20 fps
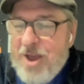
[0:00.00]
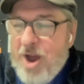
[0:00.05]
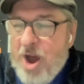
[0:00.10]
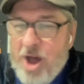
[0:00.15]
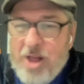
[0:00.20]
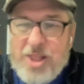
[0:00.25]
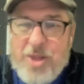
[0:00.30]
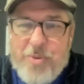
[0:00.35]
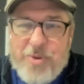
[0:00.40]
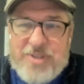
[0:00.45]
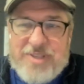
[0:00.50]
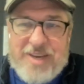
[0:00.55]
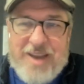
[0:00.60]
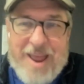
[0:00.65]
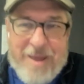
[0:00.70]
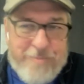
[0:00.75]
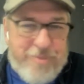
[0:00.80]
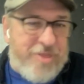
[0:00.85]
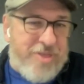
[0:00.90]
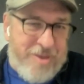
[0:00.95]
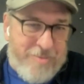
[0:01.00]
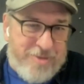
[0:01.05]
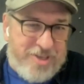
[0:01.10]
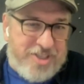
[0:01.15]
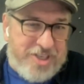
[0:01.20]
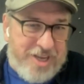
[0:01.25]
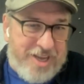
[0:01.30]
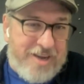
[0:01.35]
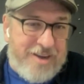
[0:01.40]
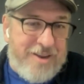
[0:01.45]
Hollywood's an empathy
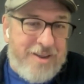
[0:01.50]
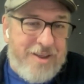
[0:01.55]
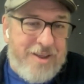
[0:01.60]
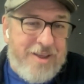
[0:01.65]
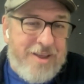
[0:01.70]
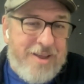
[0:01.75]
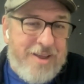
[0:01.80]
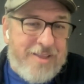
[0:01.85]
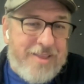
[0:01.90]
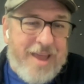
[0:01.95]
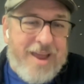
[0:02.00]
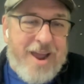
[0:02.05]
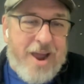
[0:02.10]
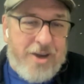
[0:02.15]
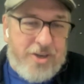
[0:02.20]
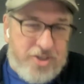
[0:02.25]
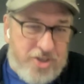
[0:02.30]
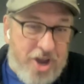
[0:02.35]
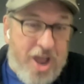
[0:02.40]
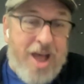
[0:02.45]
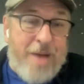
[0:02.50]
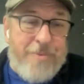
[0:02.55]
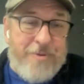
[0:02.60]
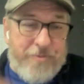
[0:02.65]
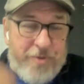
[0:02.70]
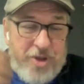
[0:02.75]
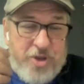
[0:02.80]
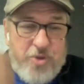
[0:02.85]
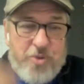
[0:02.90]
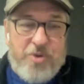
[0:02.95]
machine. Like, our job,
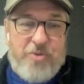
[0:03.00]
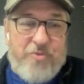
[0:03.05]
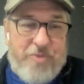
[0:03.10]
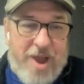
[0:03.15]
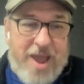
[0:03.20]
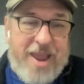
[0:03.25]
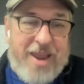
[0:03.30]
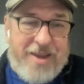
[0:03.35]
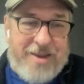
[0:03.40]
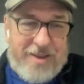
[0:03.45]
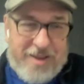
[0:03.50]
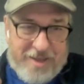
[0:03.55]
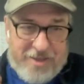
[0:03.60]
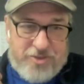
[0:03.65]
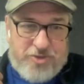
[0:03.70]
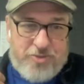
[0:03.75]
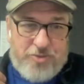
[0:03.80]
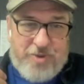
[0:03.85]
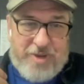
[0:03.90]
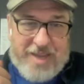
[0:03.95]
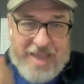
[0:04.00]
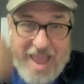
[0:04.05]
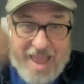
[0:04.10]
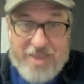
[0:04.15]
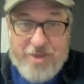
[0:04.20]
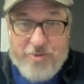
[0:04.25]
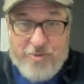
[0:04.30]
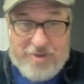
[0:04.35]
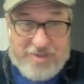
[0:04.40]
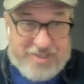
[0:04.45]
if we do it right, is to
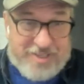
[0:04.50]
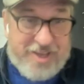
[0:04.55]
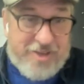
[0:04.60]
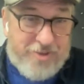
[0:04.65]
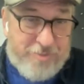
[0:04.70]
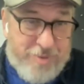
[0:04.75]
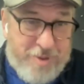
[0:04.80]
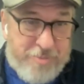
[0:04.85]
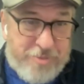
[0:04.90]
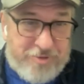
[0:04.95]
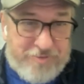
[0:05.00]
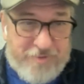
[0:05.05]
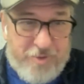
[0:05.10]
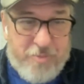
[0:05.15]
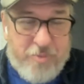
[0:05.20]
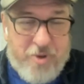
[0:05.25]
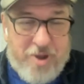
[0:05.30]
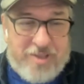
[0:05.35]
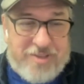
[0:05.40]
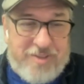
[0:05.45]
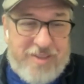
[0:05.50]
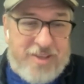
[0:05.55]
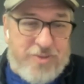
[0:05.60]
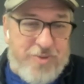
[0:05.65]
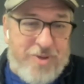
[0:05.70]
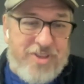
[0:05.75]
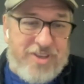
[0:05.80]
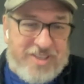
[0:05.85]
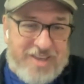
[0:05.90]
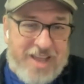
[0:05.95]
get you to see other people's viewpoints. And that's
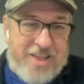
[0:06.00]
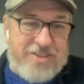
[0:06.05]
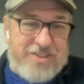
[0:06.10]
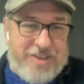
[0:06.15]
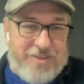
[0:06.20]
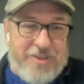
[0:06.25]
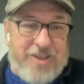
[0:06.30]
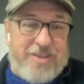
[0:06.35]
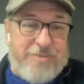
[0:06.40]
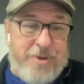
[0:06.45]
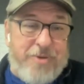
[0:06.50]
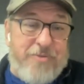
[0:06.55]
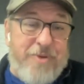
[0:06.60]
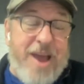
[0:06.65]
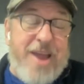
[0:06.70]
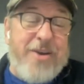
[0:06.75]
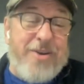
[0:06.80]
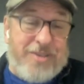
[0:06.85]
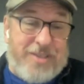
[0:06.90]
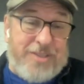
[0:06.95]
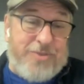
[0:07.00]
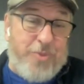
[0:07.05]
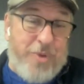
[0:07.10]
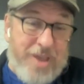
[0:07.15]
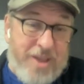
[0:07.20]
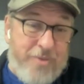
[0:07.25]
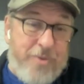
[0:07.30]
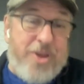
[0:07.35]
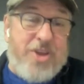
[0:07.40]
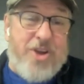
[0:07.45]
one of the challenging things about writers is
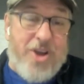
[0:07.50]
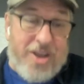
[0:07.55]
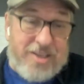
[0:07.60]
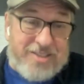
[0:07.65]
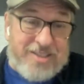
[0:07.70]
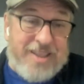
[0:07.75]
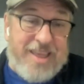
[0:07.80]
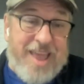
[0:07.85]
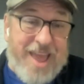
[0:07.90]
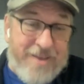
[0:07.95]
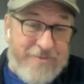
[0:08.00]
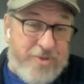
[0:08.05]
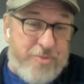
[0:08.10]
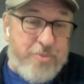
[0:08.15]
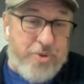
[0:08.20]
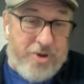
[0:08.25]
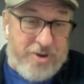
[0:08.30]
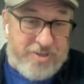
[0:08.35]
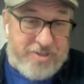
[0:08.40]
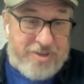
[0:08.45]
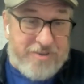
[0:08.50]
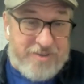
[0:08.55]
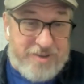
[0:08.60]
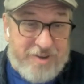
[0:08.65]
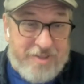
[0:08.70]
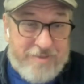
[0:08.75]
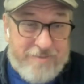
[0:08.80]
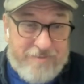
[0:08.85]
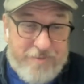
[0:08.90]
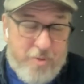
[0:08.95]
we constantly have to put ourselves in
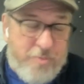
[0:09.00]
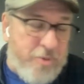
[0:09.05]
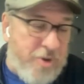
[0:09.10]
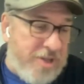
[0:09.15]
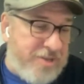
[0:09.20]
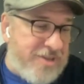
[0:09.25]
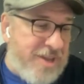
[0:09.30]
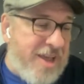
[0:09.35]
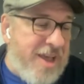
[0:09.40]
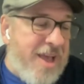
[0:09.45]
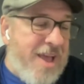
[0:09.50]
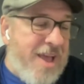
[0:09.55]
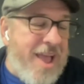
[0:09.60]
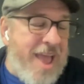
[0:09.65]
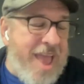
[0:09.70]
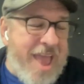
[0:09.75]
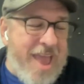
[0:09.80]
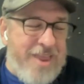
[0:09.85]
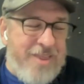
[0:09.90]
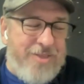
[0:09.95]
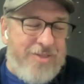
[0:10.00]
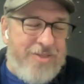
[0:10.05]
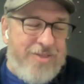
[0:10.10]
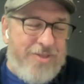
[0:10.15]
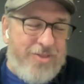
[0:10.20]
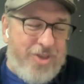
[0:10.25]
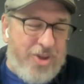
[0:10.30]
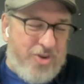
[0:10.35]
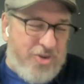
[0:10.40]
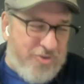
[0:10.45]
other viewpoints. And
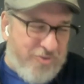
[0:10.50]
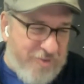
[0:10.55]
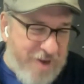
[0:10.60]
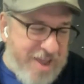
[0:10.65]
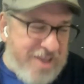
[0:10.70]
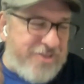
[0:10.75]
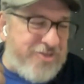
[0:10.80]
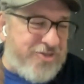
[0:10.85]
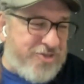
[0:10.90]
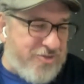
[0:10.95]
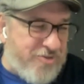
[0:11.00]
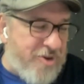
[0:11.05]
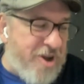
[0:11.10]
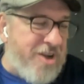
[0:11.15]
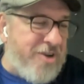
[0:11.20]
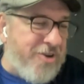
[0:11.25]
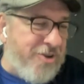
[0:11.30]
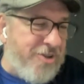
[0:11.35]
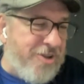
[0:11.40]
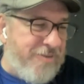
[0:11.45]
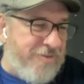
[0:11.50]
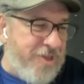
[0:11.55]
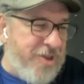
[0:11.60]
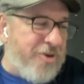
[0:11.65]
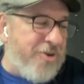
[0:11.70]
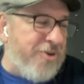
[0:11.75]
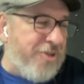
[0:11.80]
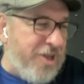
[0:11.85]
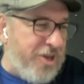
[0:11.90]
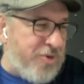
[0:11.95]
the great struggle of the
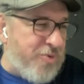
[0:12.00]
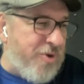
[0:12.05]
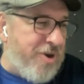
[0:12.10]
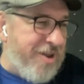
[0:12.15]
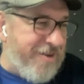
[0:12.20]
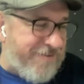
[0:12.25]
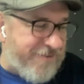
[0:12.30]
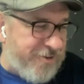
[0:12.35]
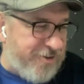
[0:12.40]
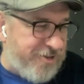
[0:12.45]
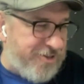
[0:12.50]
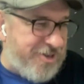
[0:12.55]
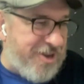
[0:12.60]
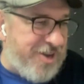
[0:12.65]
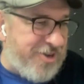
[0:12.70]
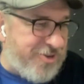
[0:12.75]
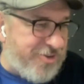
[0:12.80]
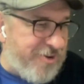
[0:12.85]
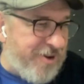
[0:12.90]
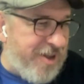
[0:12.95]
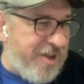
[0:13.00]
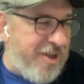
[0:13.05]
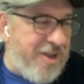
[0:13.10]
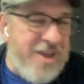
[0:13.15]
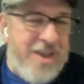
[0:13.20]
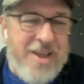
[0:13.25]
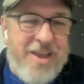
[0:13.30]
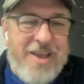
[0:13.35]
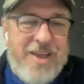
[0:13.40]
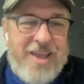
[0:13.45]
early 21st century
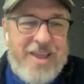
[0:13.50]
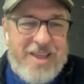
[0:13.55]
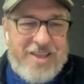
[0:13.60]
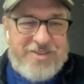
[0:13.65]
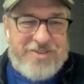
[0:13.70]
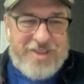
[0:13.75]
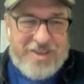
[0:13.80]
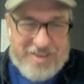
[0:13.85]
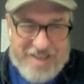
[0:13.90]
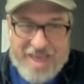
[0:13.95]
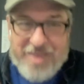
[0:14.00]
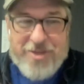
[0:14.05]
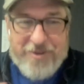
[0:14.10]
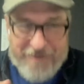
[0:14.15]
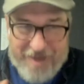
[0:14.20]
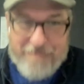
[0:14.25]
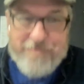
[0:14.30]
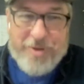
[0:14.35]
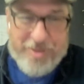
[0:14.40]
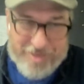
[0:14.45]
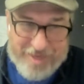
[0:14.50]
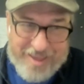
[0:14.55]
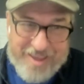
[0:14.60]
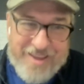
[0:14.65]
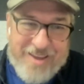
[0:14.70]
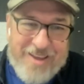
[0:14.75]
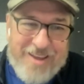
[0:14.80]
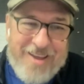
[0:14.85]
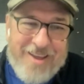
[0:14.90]
is the death of empathy.